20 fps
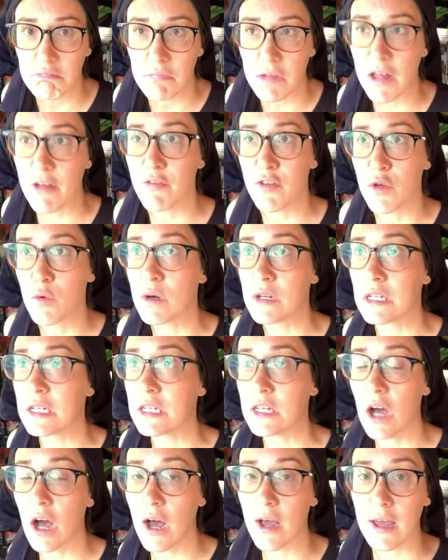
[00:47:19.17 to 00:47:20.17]
If you want to
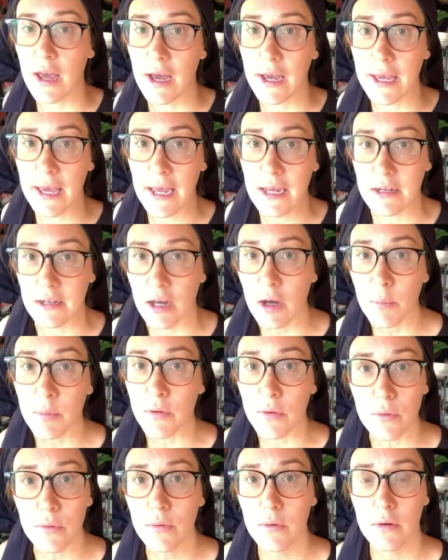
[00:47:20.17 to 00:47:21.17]
die, I can't help
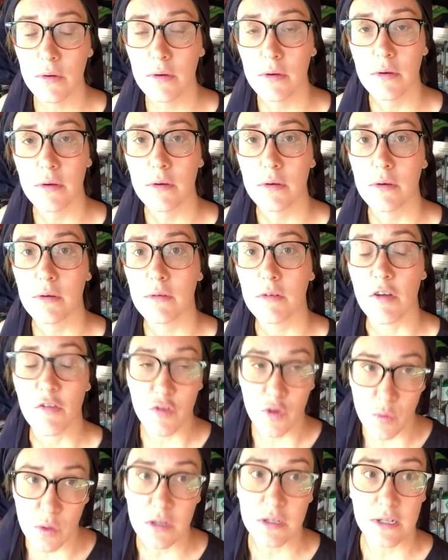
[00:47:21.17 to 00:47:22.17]
you.
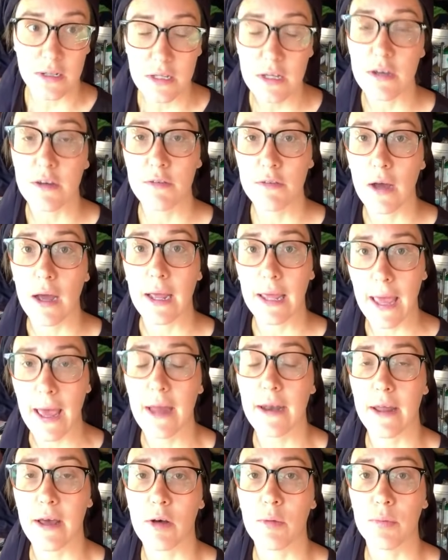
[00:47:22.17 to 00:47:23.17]
If you want to live, I
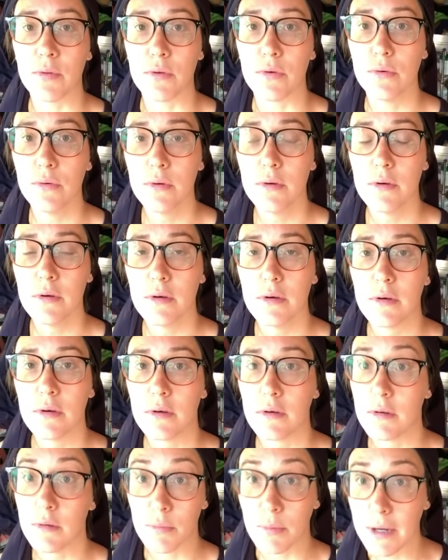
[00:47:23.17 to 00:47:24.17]
can help you,
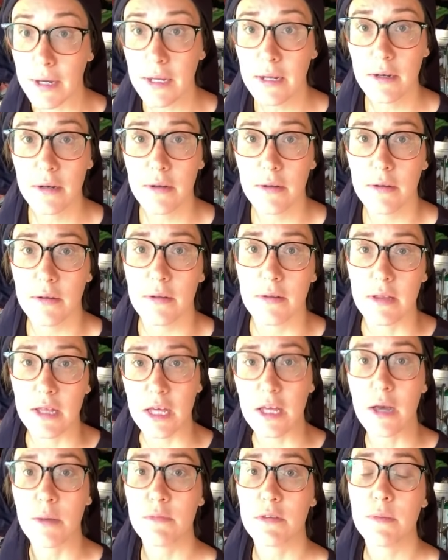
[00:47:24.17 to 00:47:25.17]
right? It
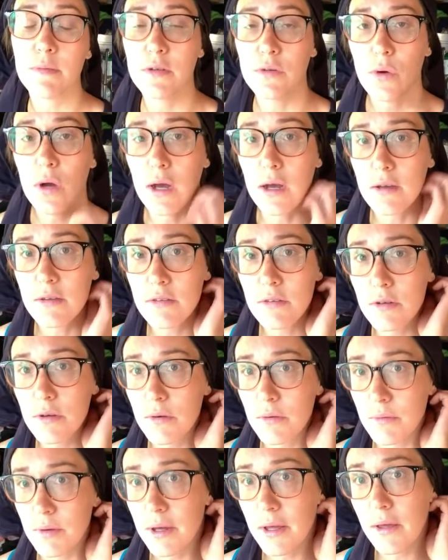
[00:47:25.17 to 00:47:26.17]
comes up to us,
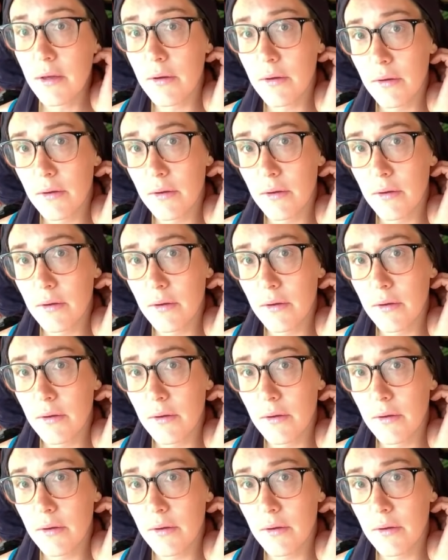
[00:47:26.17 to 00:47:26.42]
right?